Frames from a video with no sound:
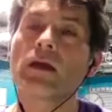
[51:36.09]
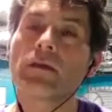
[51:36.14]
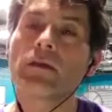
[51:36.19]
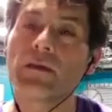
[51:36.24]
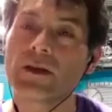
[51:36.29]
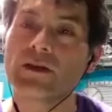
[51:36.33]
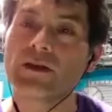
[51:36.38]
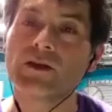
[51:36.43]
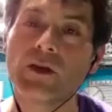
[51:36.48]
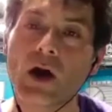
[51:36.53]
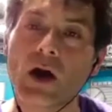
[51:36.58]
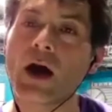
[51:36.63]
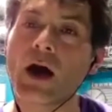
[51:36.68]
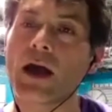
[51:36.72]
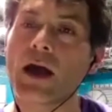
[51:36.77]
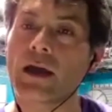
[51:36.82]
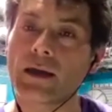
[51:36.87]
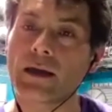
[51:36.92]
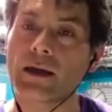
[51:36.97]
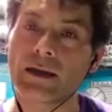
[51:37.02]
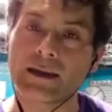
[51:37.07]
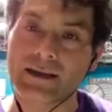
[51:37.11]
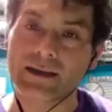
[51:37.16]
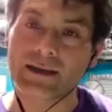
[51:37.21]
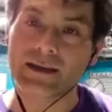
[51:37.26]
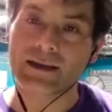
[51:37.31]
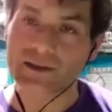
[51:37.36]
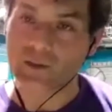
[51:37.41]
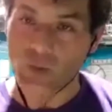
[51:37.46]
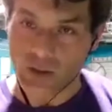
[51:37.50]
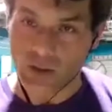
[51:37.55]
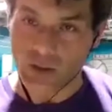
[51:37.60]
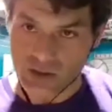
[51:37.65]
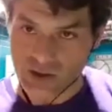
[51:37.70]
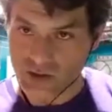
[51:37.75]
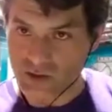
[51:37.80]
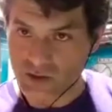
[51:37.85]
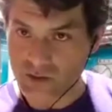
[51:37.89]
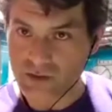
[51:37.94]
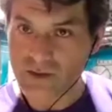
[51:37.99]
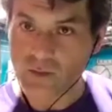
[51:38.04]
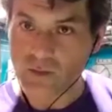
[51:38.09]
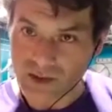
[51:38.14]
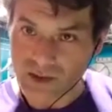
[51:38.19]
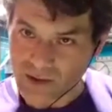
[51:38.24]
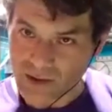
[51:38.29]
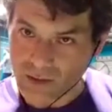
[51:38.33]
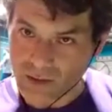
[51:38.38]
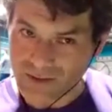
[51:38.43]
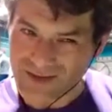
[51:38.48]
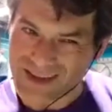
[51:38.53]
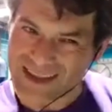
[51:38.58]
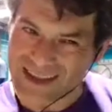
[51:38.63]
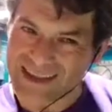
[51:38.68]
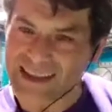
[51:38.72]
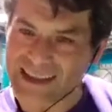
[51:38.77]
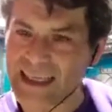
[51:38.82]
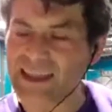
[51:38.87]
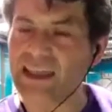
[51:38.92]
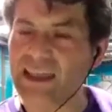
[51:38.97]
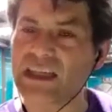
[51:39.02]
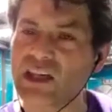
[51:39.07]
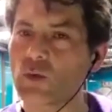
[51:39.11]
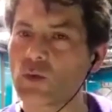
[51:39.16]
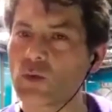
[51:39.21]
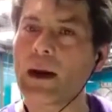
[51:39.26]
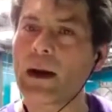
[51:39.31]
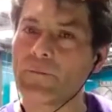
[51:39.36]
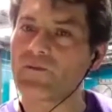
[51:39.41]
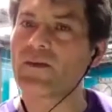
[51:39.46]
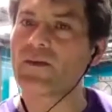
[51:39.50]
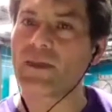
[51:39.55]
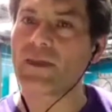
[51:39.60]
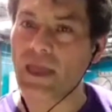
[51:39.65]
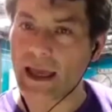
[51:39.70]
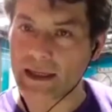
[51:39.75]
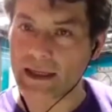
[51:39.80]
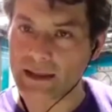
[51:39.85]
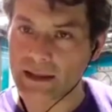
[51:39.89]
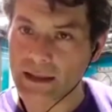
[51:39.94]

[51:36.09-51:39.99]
The diet is what's sort of setting you up for that.